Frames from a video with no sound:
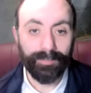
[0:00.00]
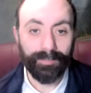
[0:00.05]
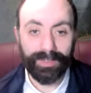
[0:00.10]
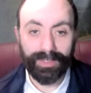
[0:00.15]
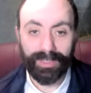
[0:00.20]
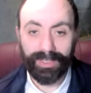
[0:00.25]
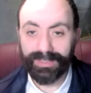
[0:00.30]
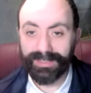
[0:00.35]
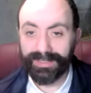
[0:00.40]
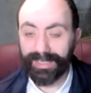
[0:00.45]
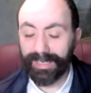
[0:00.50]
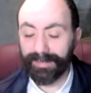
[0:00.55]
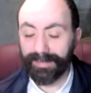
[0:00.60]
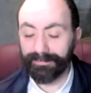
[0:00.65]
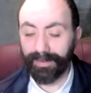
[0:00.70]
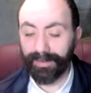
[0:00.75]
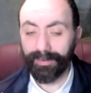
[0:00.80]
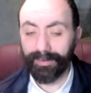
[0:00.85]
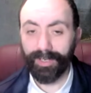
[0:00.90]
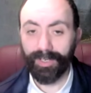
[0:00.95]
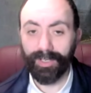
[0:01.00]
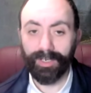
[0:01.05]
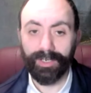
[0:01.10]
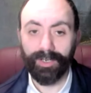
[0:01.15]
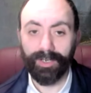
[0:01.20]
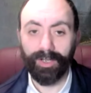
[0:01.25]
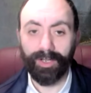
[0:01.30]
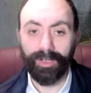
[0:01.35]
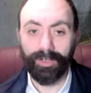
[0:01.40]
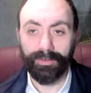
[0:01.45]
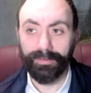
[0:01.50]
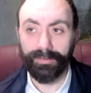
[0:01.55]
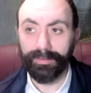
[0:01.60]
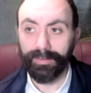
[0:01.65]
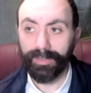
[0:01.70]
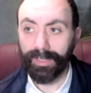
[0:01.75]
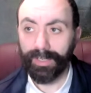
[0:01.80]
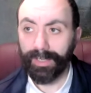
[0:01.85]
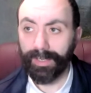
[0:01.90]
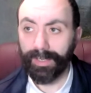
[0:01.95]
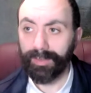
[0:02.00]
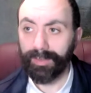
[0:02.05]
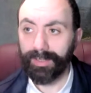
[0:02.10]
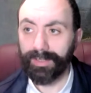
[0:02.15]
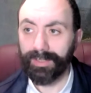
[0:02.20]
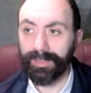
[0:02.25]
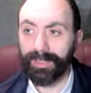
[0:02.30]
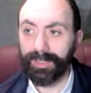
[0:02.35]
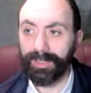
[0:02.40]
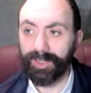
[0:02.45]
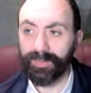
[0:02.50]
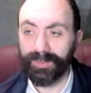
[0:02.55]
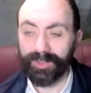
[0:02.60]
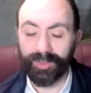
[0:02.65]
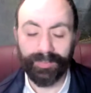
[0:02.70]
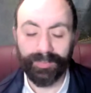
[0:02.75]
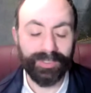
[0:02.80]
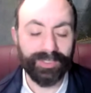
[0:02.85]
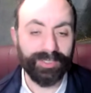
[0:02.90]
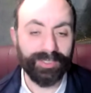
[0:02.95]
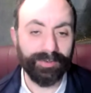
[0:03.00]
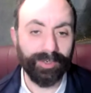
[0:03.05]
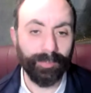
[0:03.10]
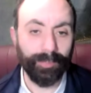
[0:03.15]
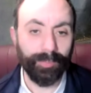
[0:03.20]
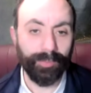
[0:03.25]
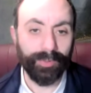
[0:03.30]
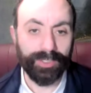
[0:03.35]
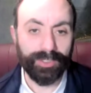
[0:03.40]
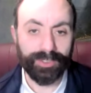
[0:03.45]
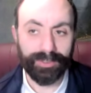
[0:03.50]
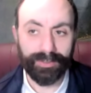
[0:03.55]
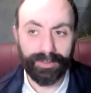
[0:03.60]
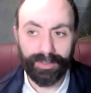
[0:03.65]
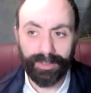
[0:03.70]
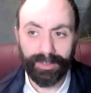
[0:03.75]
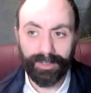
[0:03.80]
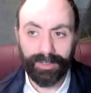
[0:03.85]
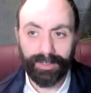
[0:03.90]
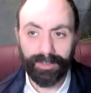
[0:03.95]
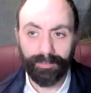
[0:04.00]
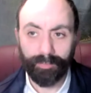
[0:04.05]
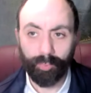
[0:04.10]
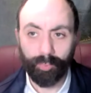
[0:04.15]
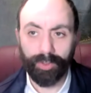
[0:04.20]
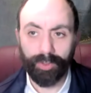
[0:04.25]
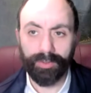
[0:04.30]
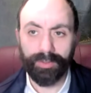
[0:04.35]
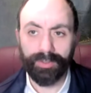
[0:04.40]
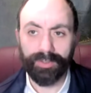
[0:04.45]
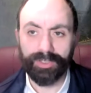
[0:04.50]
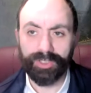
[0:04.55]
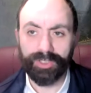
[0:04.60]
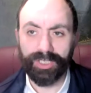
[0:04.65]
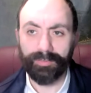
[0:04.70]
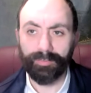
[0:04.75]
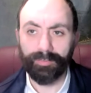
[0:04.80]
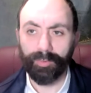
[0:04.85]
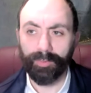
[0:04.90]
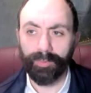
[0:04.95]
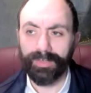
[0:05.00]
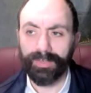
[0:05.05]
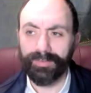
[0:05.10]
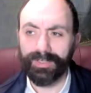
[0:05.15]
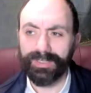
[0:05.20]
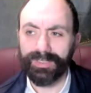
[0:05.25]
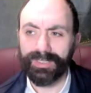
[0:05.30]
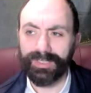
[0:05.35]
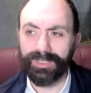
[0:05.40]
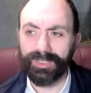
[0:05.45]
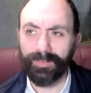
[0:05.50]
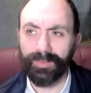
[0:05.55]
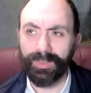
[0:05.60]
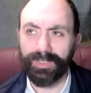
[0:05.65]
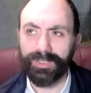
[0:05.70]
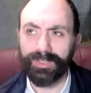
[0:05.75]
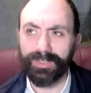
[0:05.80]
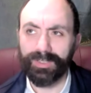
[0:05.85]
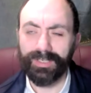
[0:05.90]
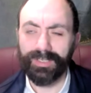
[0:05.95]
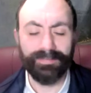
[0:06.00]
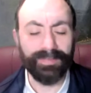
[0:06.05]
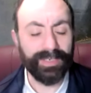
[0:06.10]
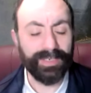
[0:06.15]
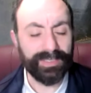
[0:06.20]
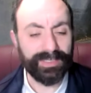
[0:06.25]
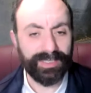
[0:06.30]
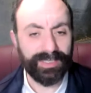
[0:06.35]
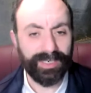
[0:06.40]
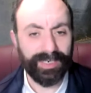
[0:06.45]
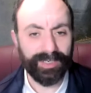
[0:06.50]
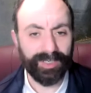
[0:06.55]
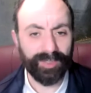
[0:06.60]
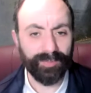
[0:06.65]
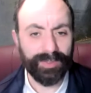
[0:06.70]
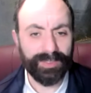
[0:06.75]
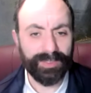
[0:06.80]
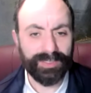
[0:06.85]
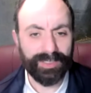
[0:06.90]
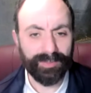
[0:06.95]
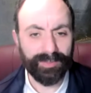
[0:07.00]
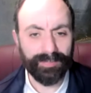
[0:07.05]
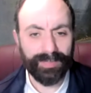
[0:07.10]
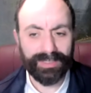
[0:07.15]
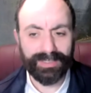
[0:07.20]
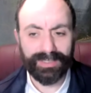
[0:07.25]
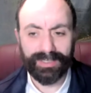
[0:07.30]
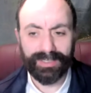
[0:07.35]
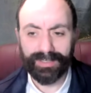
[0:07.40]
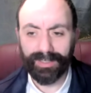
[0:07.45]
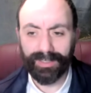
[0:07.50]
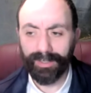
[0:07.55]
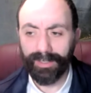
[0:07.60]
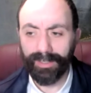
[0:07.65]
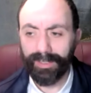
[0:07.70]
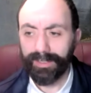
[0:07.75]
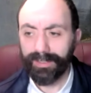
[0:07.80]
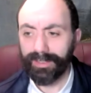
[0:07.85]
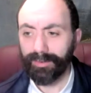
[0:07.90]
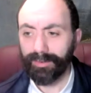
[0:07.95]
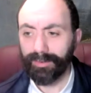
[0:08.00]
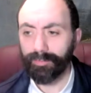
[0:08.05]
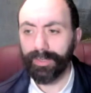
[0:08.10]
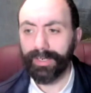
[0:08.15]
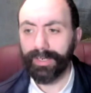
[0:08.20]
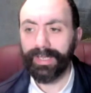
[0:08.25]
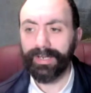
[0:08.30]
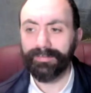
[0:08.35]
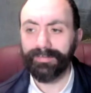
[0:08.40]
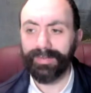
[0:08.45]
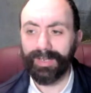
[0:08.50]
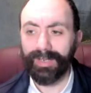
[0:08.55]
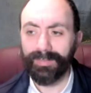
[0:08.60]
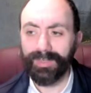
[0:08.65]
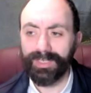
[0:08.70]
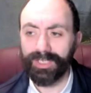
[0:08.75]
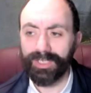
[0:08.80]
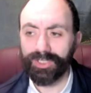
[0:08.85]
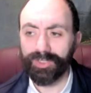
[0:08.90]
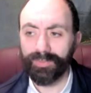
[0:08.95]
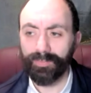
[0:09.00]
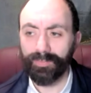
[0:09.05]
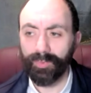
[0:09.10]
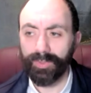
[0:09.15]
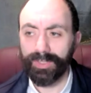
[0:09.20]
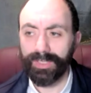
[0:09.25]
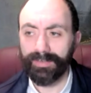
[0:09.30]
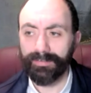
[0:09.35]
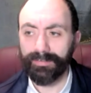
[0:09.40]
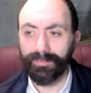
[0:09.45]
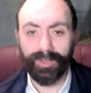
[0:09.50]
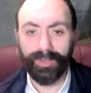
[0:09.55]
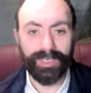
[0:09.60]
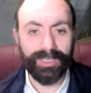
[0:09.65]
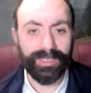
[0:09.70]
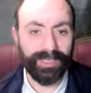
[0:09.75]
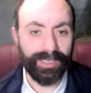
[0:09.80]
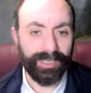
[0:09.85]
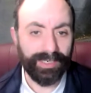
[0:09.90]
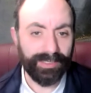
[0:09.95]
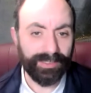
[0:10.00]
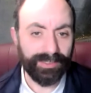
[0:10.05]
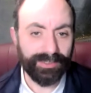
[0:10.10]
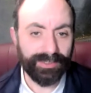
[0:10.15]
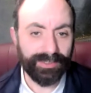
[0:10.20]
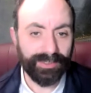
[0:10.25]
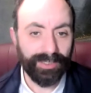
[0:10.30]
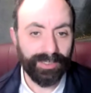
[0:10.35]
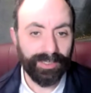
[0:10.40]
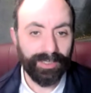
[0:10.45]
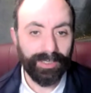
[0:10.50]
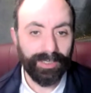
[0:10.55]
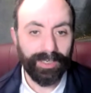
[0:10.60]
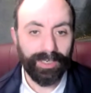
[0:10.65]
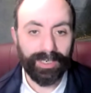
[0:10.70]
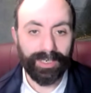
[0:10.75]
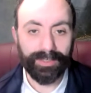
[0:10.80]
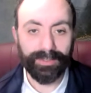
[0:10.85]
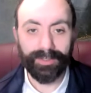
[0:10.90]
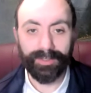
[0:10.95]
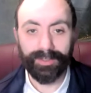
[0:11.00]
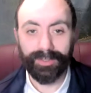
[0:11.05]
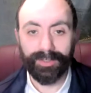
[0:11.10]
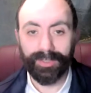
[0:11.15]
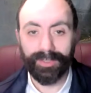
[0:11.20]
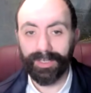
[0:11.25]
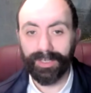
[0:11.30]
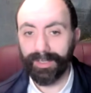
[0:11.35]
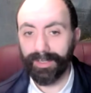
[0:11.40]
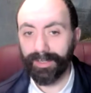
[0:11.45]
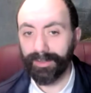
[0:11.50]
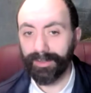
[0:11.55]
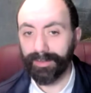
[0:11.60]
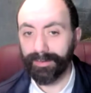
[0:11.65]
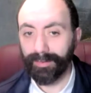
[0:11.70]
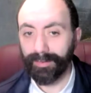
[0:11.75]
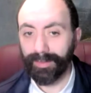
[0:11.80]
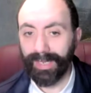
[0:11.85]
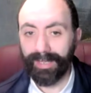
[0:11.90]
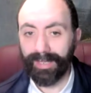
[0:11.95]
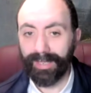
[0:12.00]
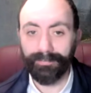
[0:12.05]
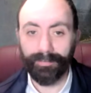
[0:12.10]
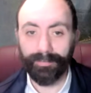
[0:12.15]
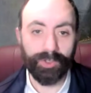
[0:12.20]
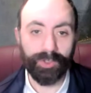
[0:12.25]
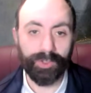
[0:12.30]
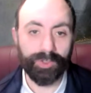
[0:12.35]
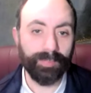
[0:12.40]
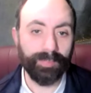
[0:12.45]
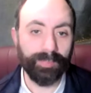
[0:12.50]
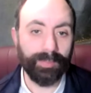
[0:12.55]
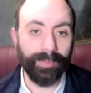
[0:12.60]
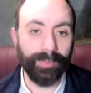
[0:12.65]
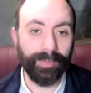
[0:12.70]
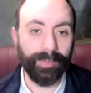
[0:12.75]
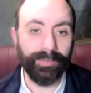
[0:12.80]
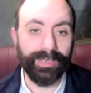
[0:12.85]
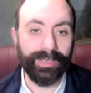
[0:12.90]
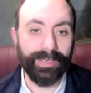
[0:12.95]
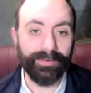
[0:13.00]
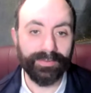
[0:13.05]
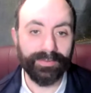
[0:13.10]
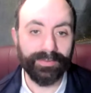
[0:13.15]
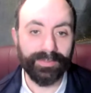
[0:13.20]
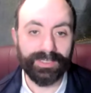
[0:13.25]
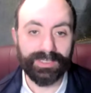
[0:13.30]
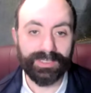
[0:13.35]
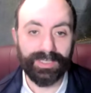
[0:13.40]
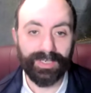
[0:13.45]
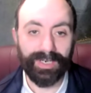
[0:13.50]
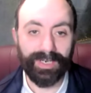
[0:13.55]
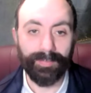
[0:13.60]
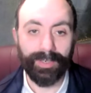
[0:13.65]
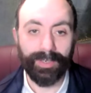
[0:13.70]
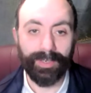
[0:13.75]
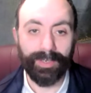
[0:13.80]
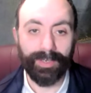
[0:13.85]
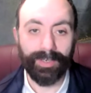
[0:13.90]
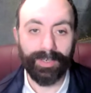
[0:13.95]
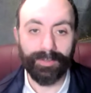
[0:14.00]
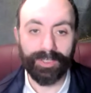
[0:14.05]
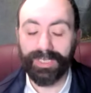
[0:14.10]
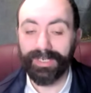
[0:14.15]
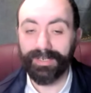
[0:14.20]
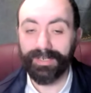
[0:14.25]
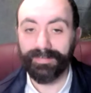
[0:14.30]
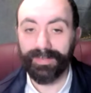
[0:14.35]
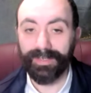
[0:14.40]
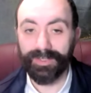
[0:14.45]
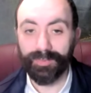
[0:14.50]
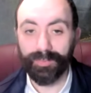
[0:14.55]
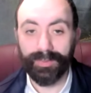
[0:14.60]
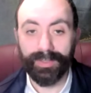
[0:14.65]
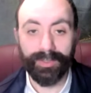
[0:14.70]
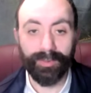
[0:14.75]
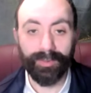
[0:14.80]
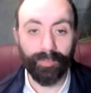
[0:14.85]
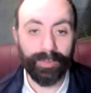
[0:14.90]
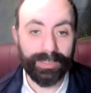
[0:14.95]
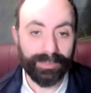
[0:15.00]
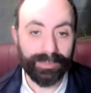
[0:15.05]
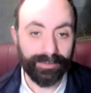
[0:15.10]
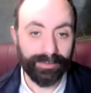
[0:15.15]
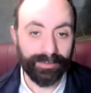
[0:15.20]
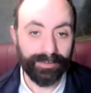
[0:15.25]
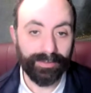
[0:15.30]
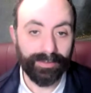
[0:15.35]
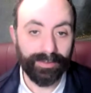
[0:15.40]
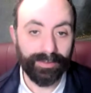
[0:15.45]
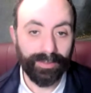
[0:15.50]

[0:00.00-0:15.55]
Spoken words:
I mean, they said very early on in the special military operation, one general giving testimony to the Defence Select Committee admitted that they would run out of ammunition within 3 days, and that the Air Force would be blown out of the sky by Russian air defense within a week.